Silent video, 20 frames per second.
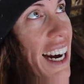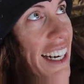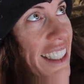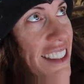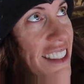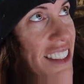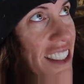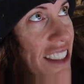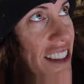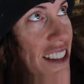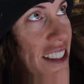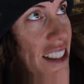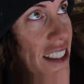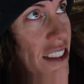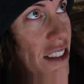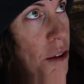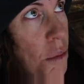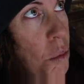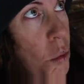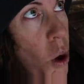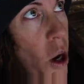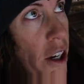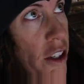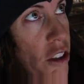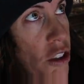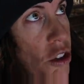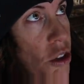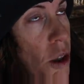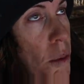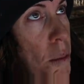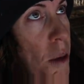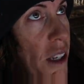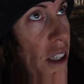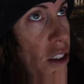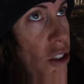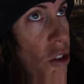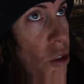I did see some water drip at a